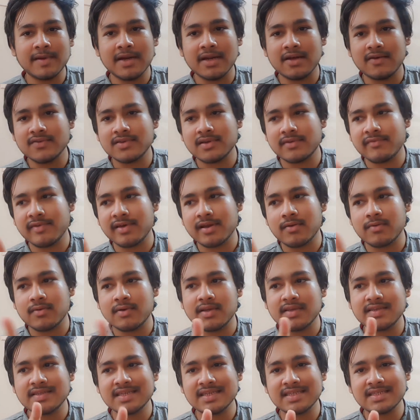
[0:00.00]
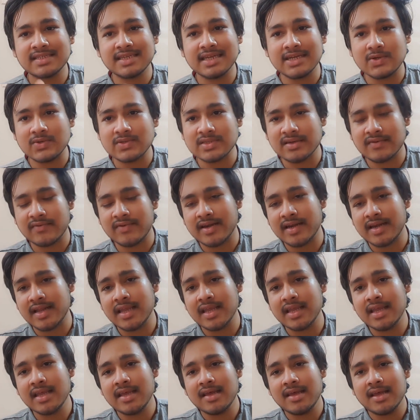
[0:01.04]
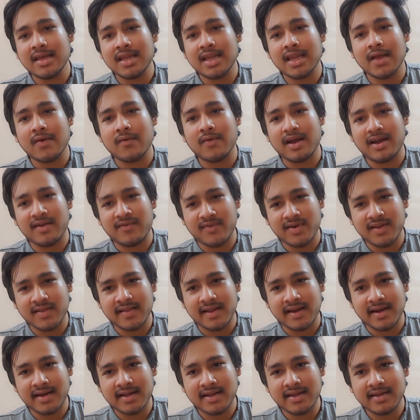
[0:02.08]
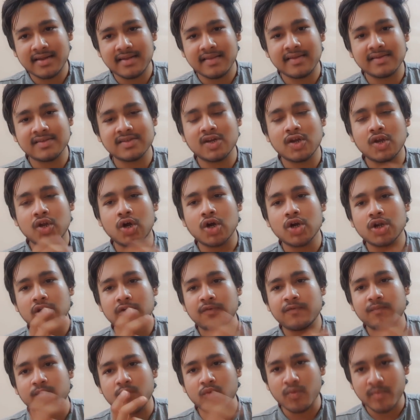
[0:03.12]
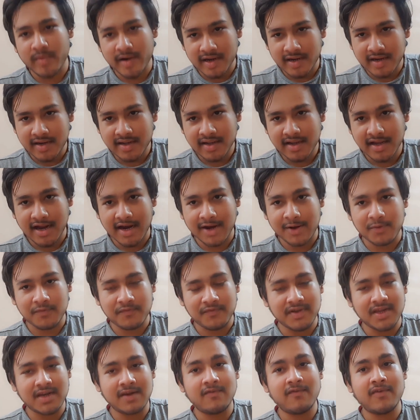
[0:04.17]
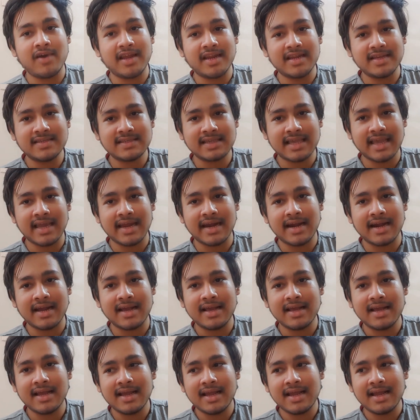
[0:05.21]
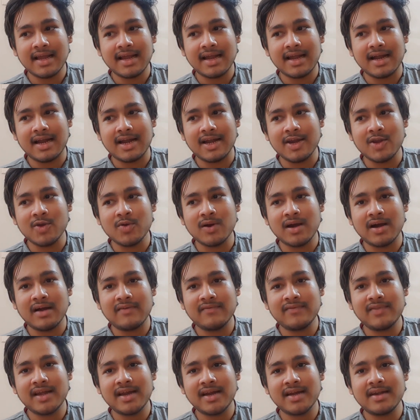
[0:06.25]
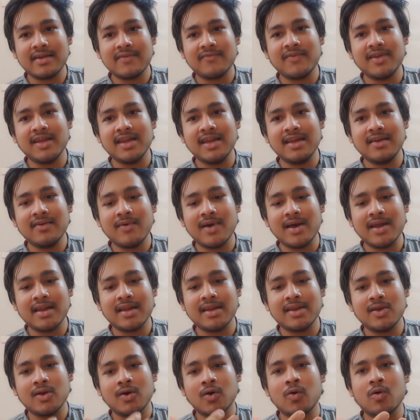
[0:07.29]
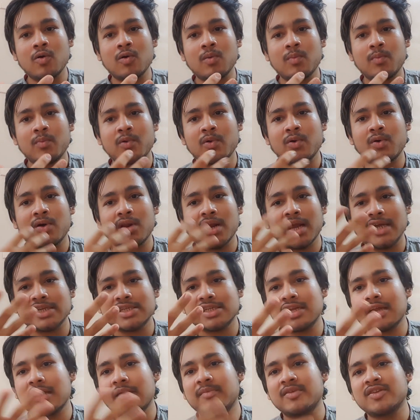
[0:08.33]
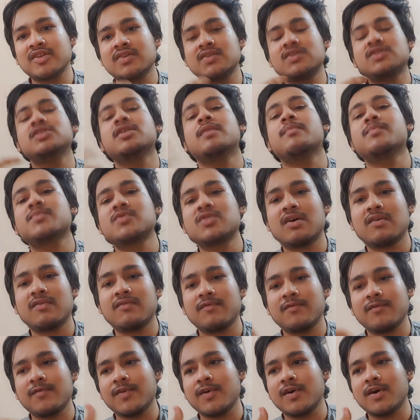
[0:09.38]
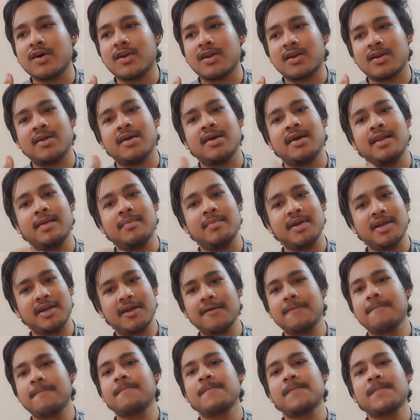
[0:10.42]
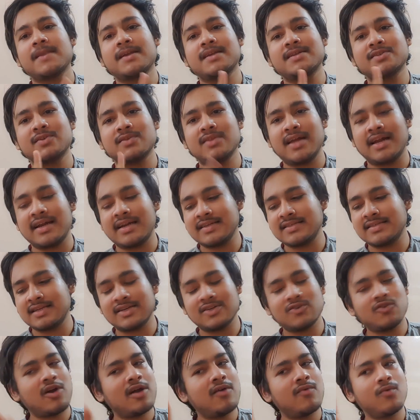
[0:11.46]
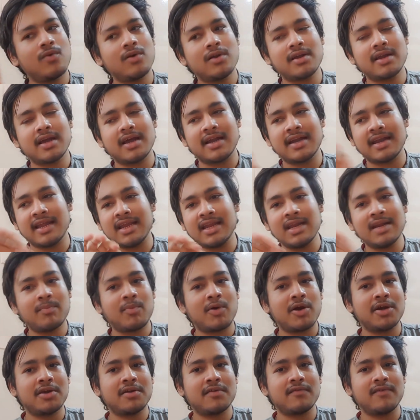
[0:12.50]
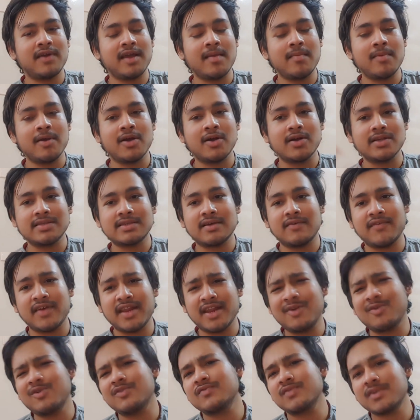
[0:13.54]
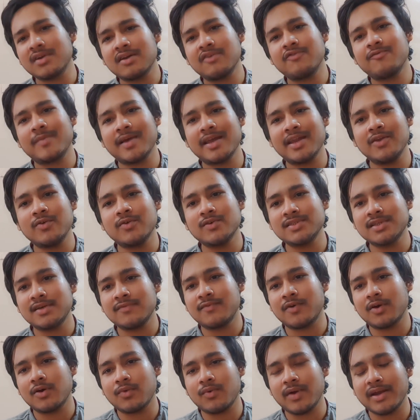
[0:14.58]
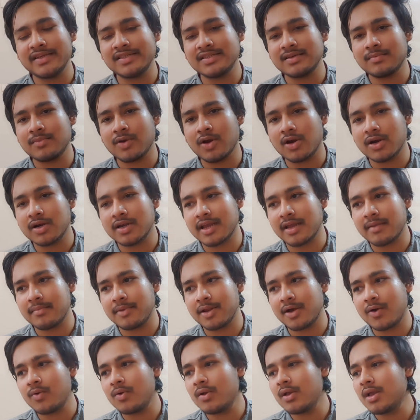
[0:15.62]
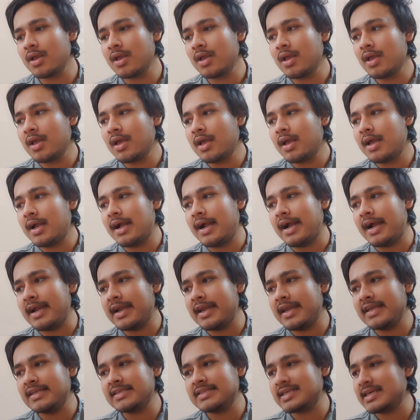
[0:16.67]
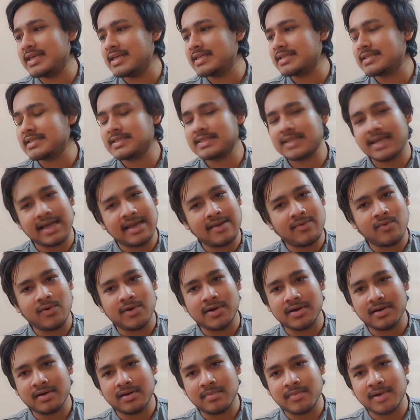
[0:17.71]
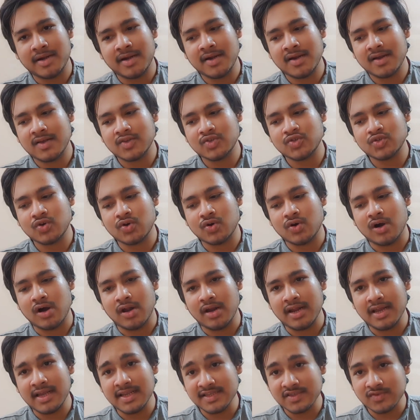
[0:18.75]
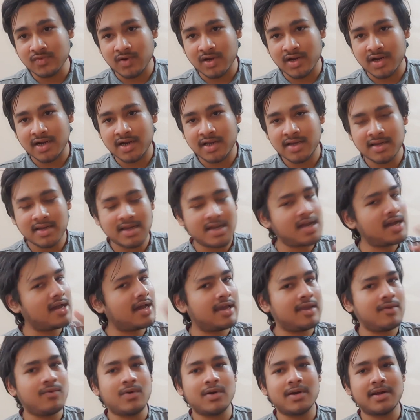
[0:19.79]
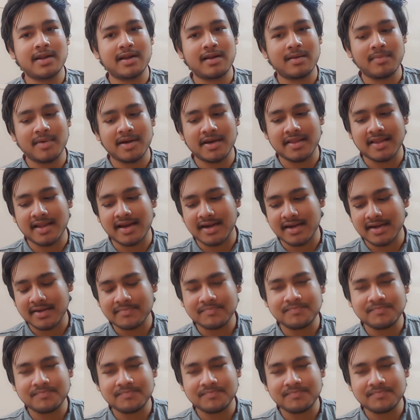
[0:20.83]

of somewhere around 60 to 70. Now after that there's a lot of movement and you feel very scared, and you have that feeling wherein your GoPro or action camera just jumps off your helmet. So that is that. So I won't at any point of day, because a very close friend of mine used it for quite some long time now and he says I won't recommend. So on his word, I won't recommend that.